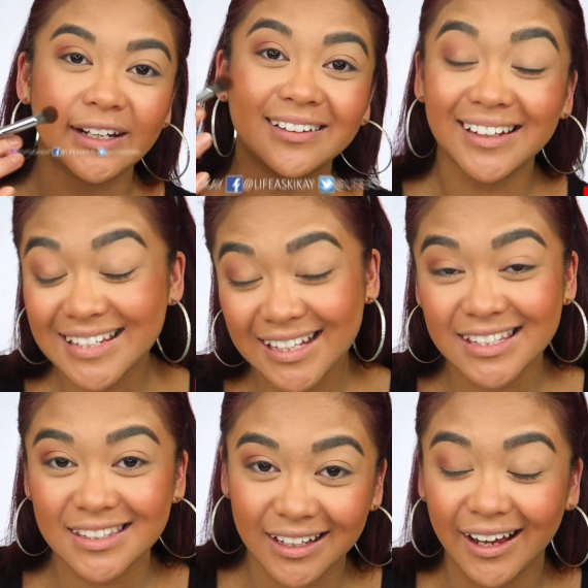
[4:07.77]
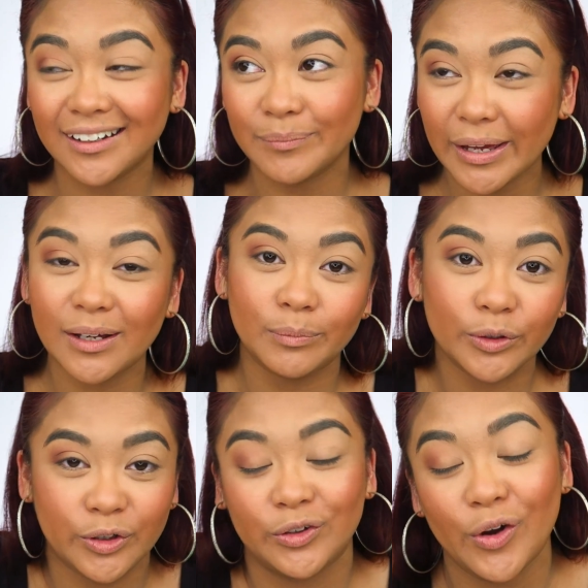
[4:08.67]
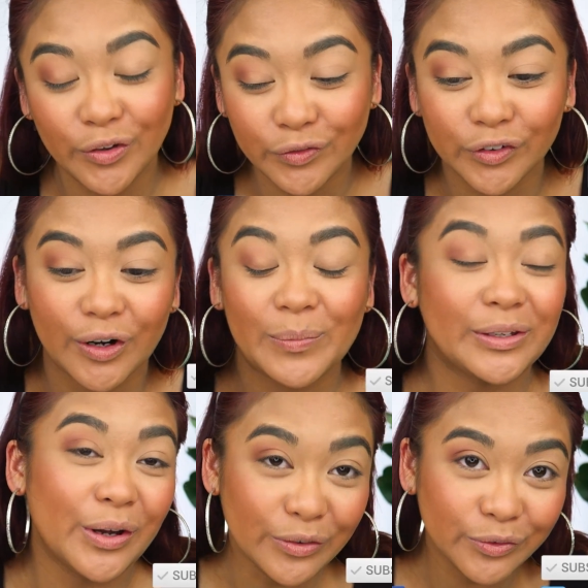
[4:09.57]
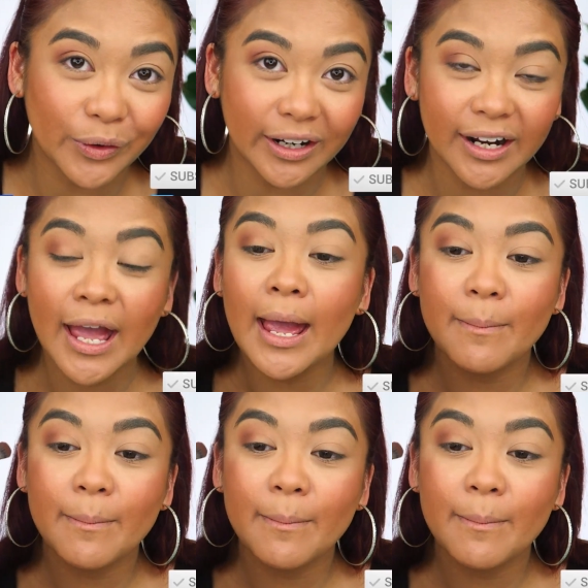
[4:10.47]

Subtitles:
And unless that's the kind of makeup look you're going for, I mean, go for it.